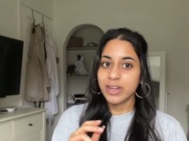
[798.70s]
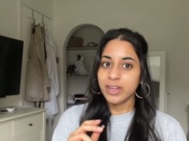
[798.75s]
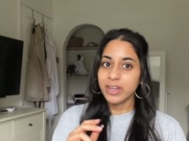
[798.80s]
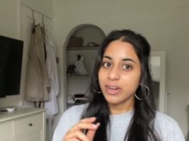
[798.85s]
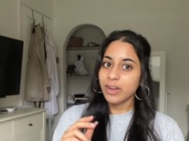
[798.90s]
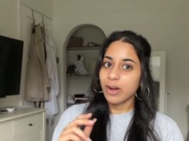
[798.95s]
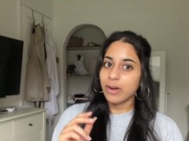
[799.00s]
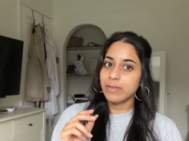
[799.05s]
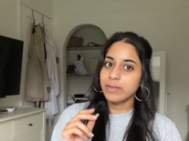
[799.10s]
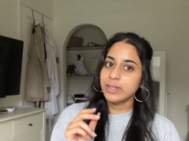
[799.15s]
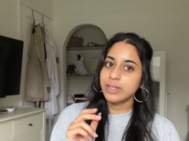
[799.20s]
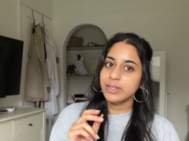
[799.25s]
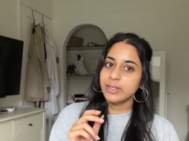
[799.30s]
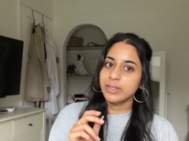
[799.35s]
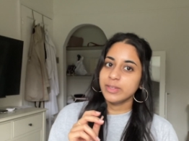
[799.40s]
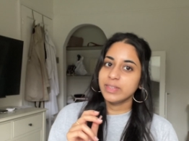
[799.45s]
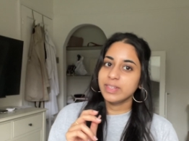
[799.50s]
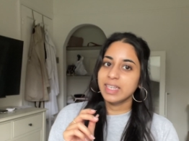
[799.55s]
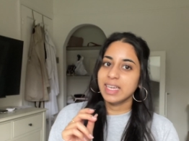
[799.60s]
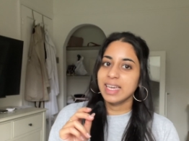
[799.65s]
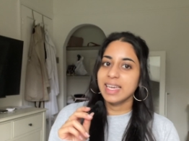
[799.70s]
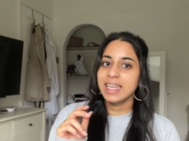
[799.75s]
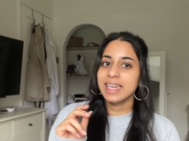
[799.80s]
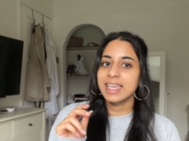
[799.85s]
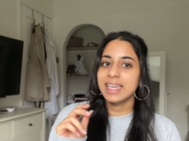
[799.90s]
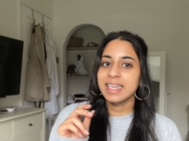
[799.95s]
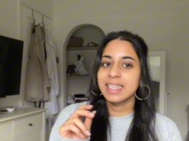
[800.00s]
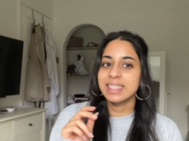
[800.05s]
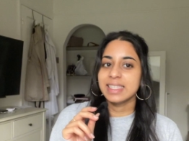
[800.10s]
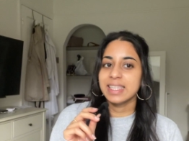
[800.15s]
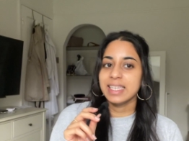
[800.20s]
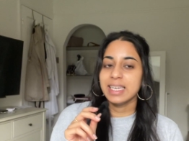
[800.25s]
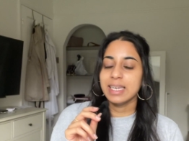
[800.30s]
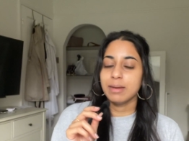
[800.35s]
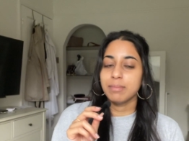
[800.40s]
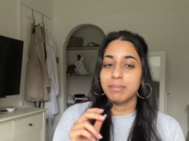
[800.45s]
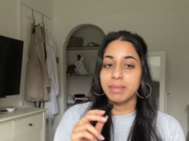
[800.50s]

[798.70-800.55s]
Good afternoon. It is the